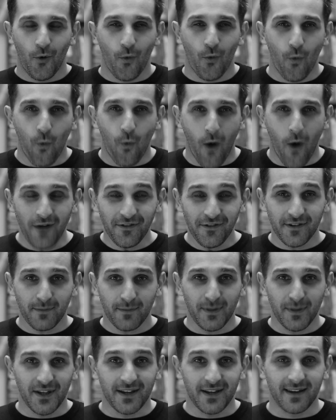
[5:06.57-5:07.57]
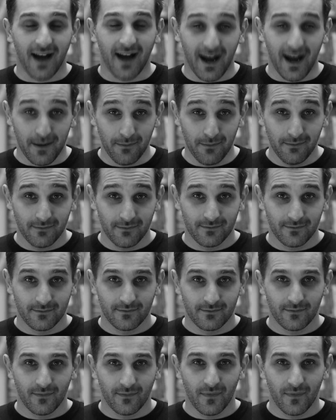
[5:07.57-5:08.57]
Once upon a time,
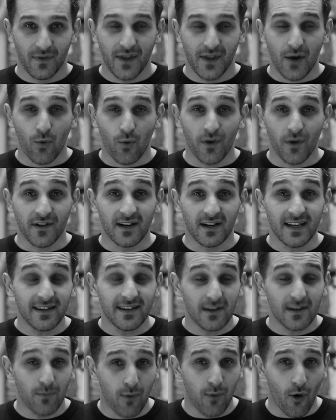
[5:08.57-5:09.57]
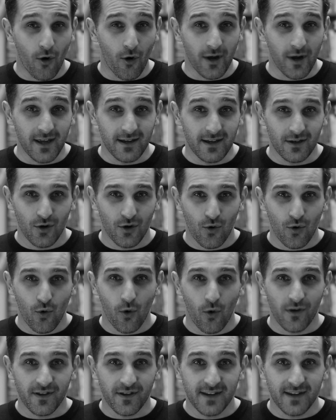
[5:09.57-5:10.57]
there was a little boy who
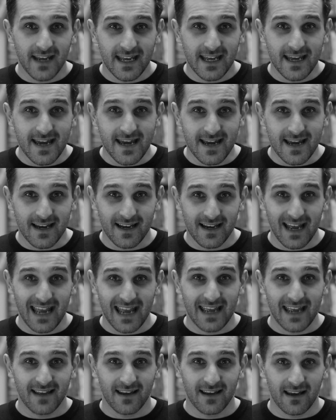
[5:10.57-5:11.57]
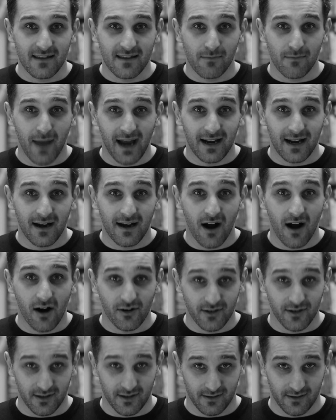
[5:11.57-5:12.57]
was digging in his back
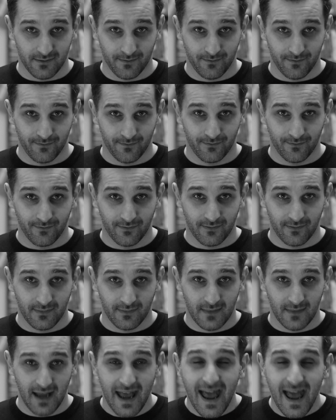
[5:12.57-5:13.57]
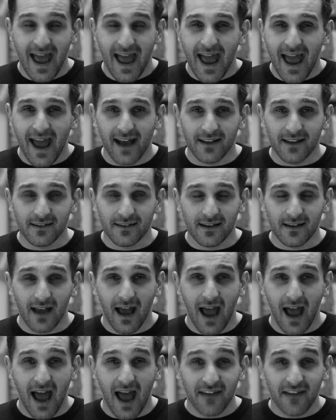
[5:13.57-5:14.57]
garden. And
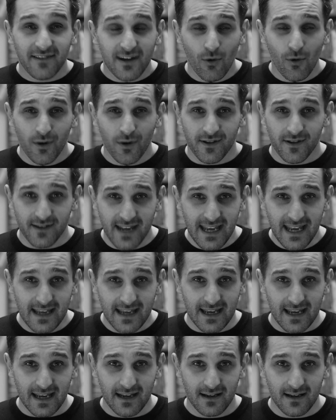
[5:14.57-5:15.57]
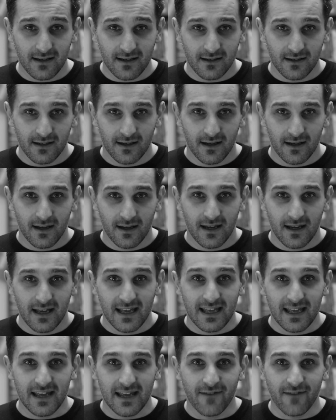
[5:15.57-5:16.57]
as he was digging,
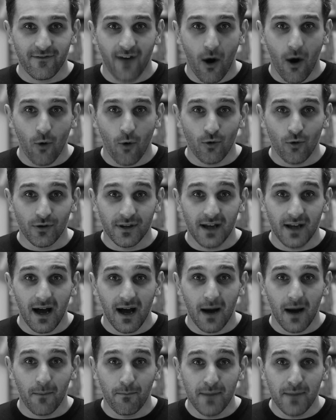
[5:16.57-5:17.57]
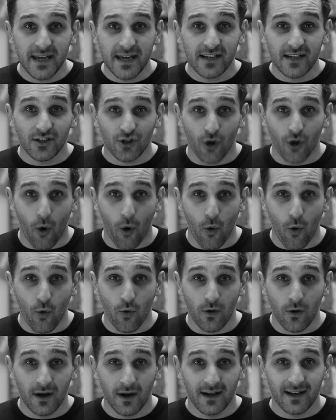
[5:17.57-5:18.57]
he found a big
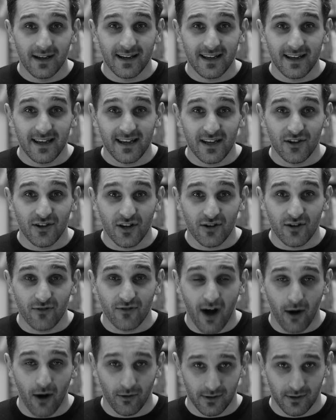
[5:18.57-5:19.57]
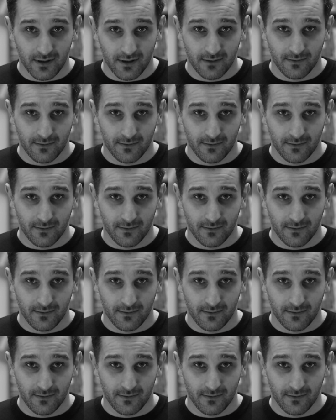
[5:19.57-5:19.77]
toe in the ground.